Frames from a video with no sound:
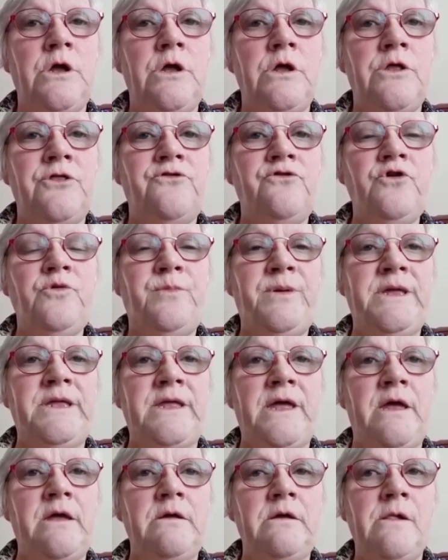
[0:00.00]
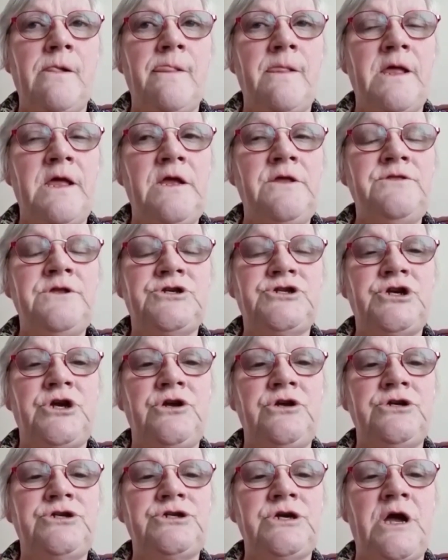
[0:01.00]
through Peter in the
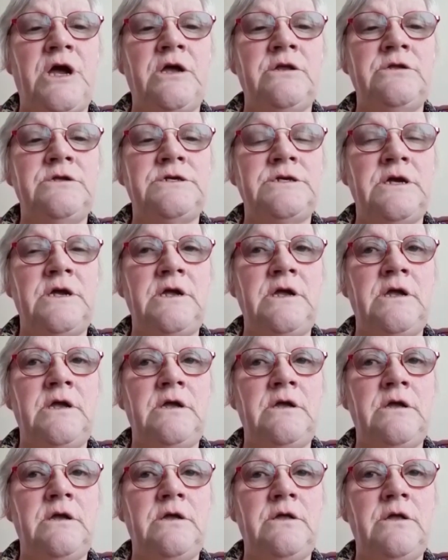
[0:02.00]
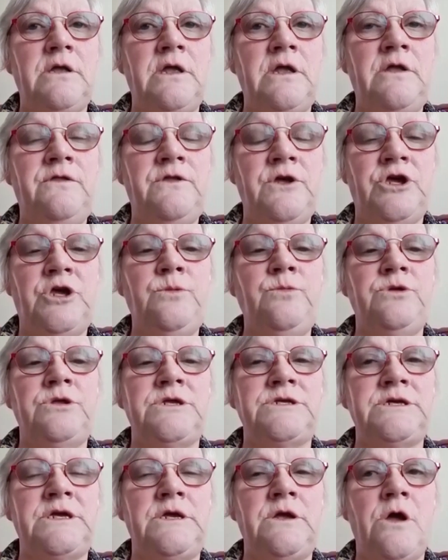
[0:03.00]
church and in the
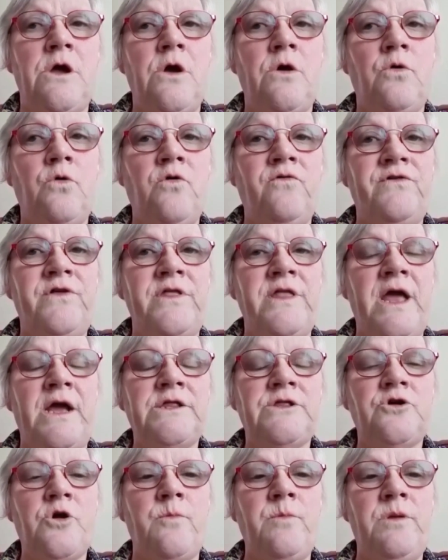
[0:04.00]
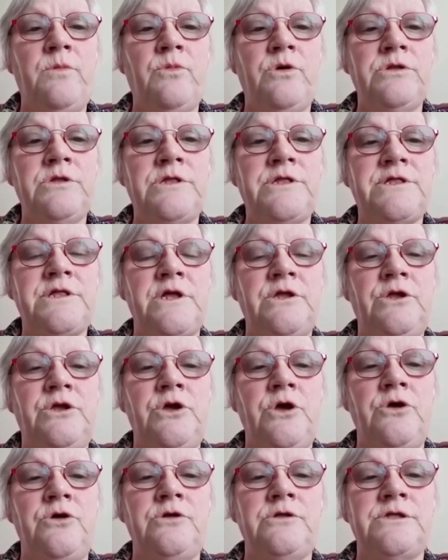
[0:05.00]
community over the next coming months and
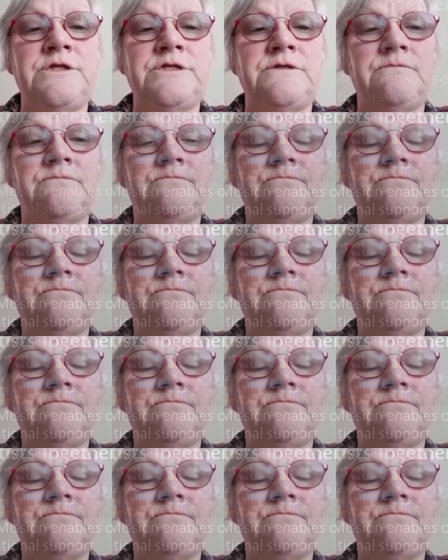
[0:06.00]
years.